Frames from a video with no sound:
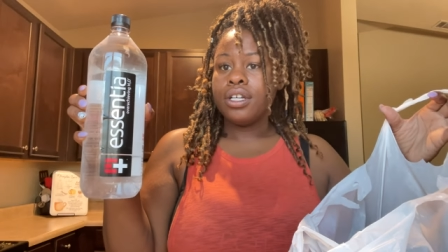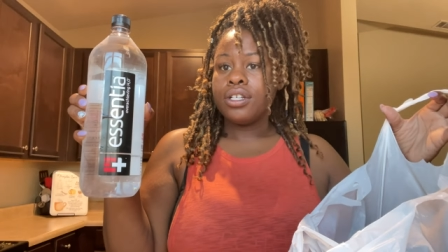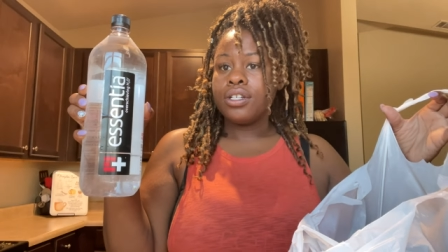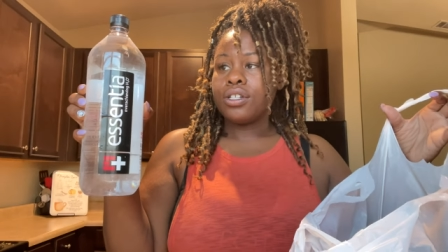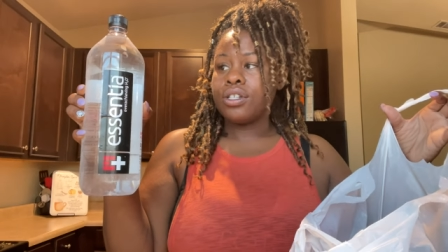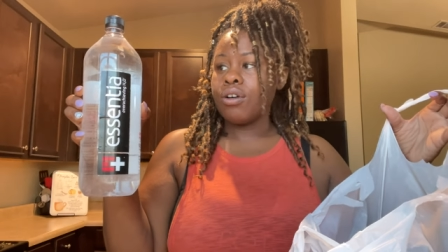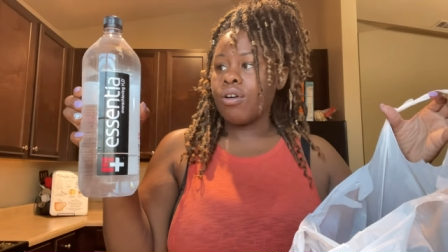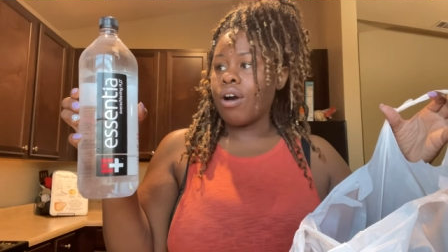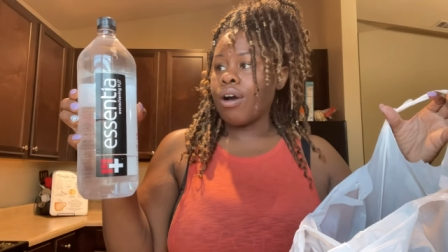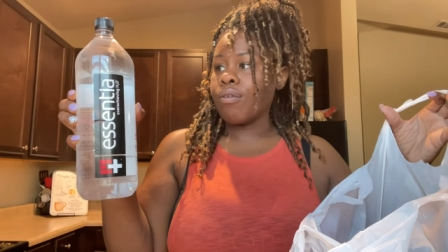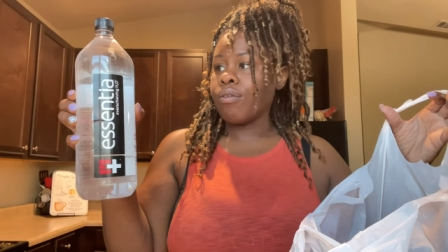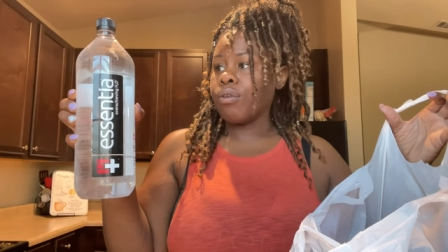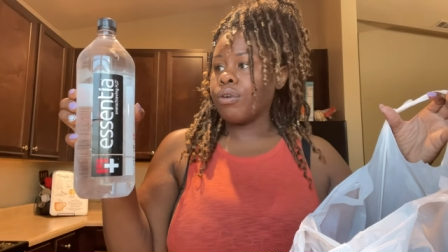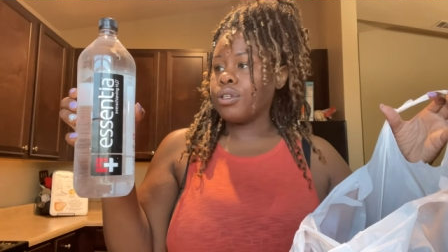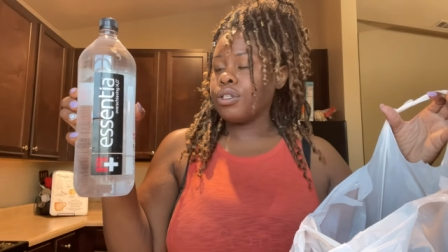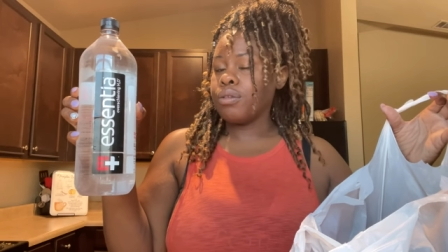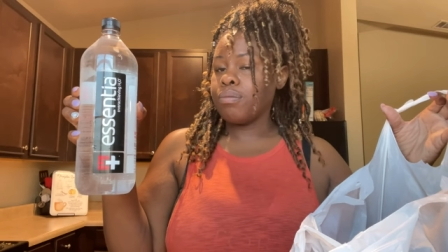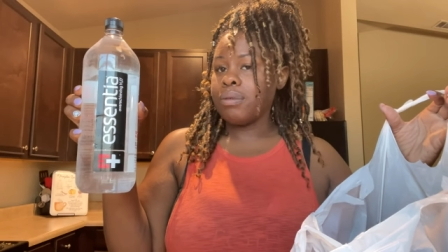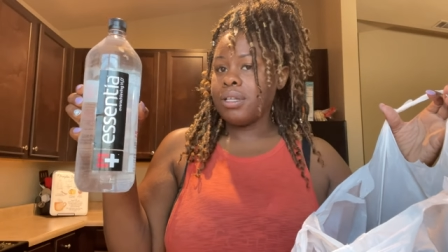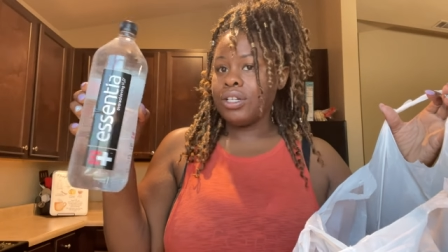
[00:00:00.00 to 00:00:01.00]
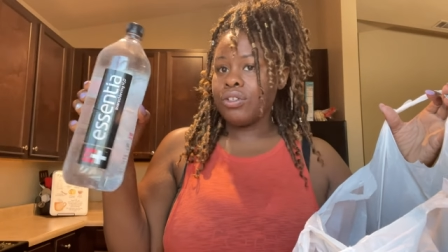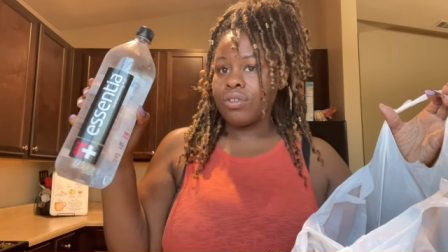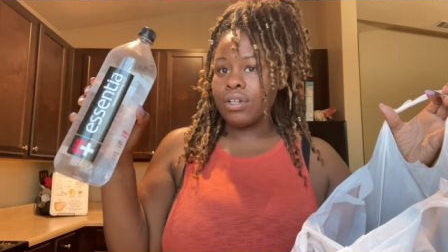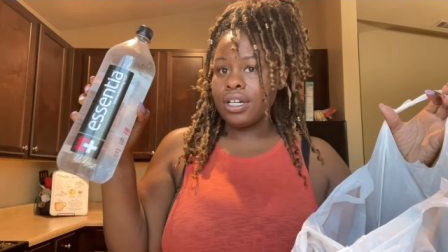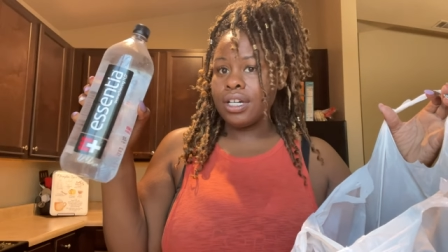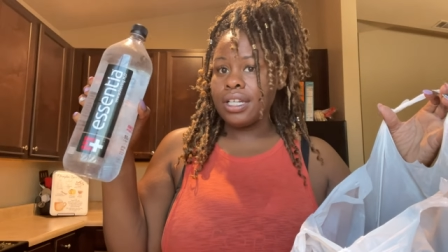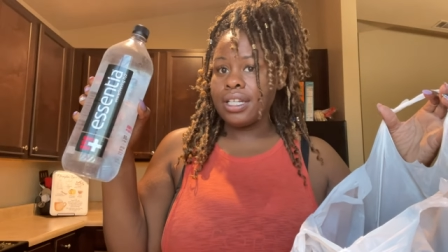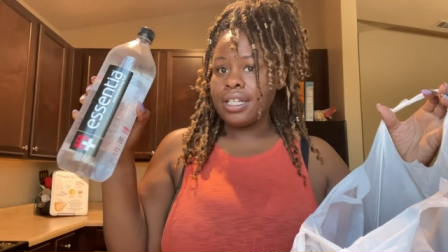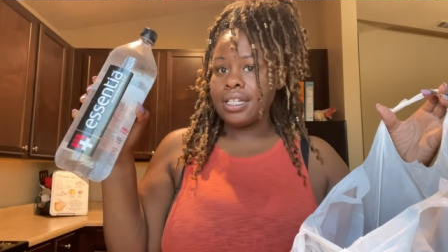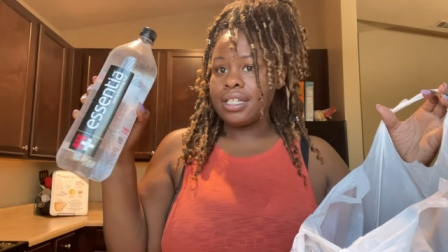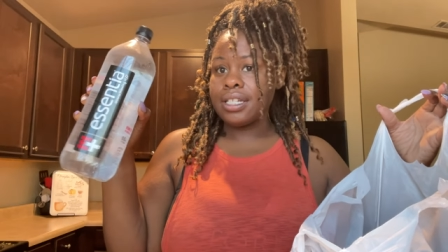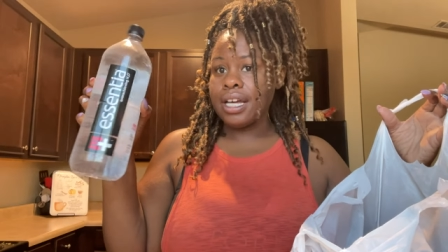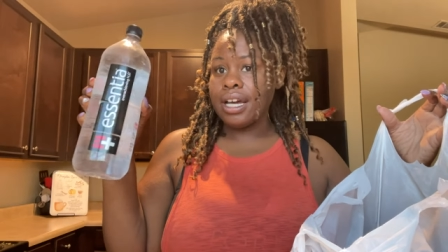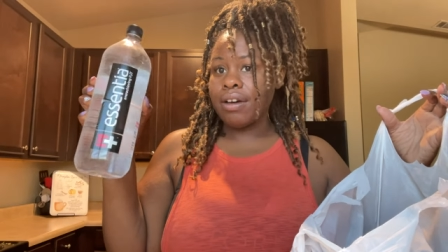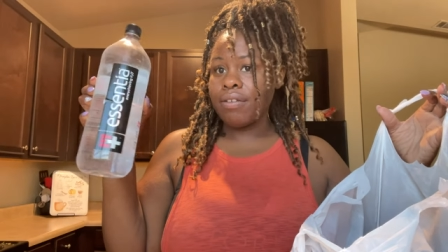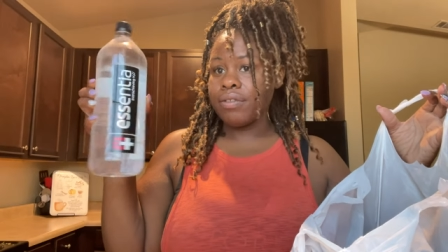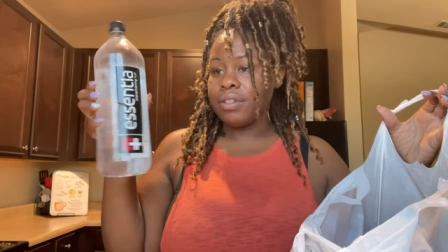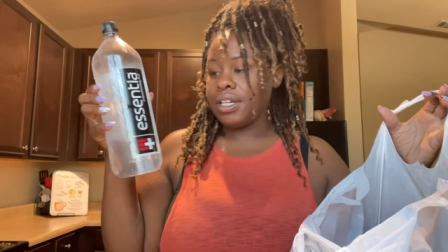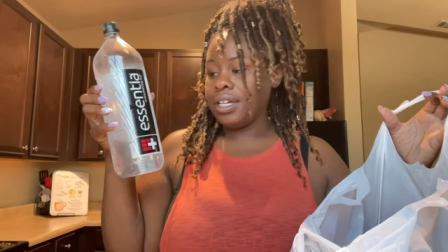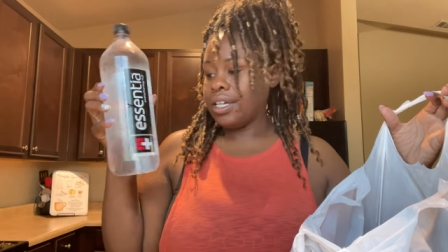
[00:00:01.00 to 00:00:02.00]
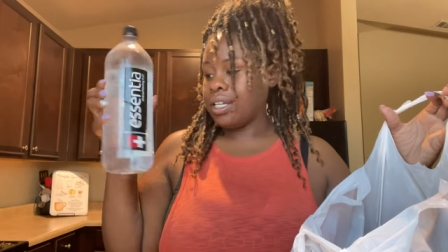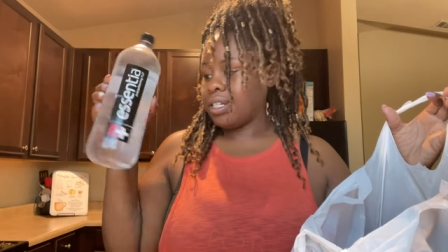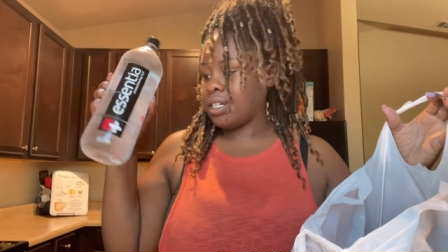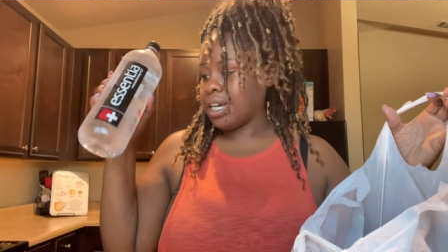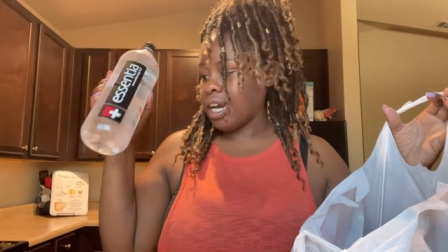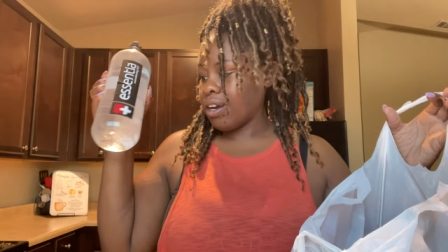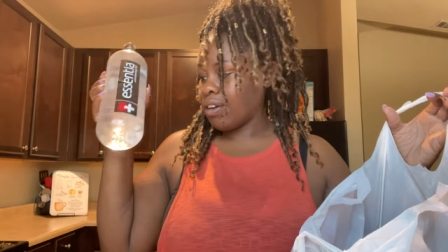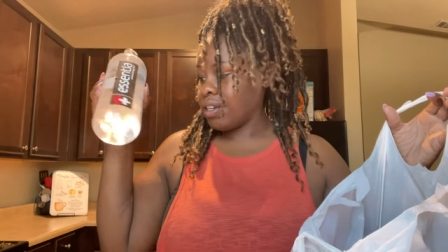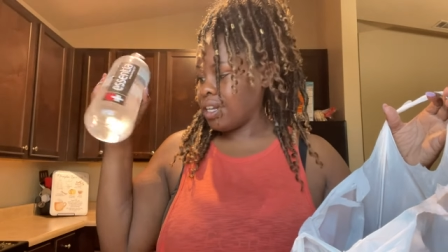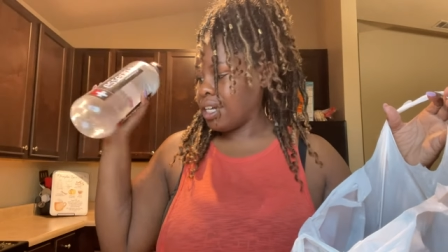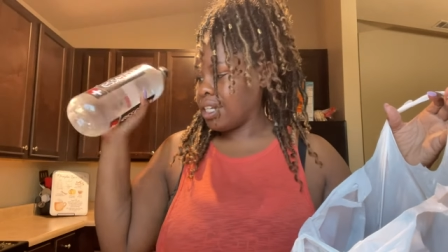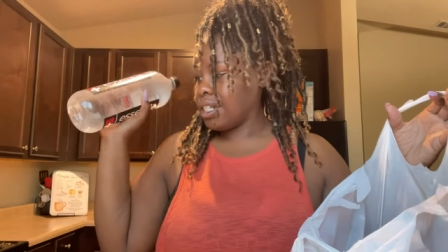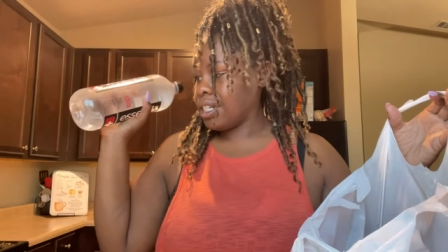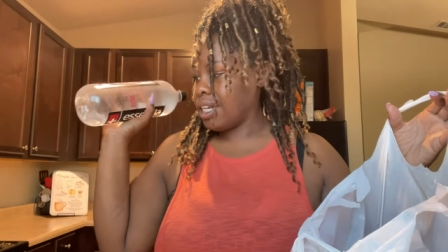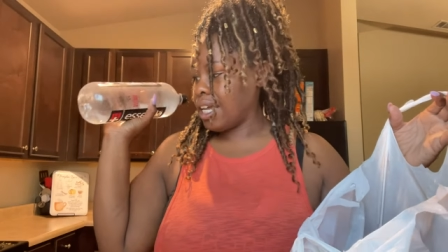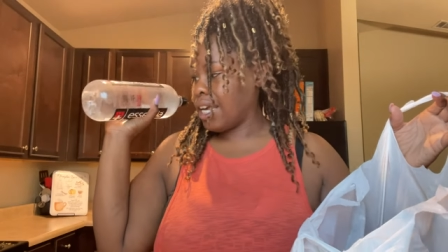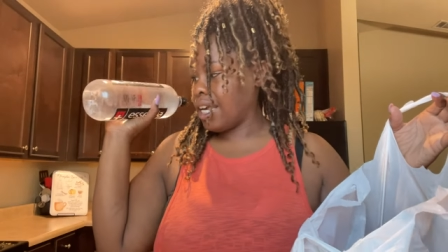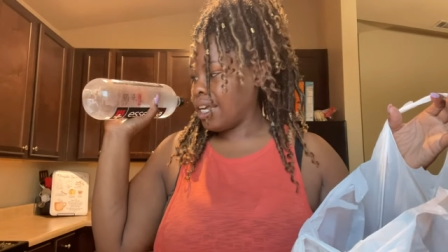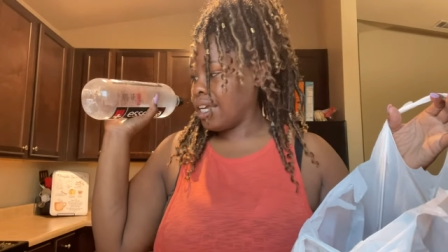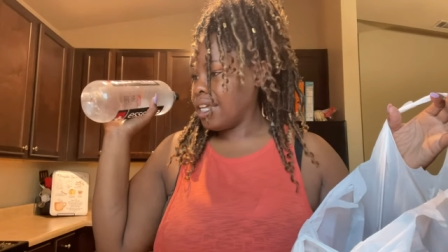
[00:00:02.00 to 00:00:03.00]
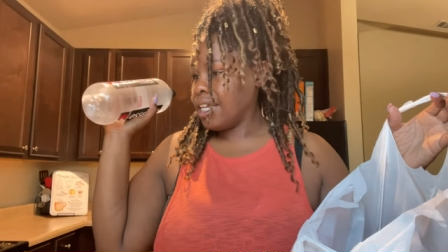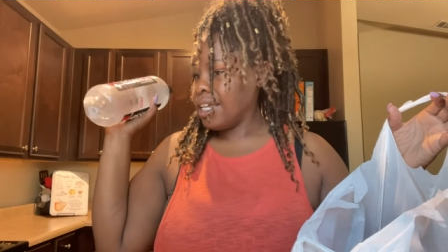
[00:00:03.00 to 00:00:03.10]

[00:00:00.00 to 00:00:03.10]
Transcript: So I'm going to be drinking this down the entire day today.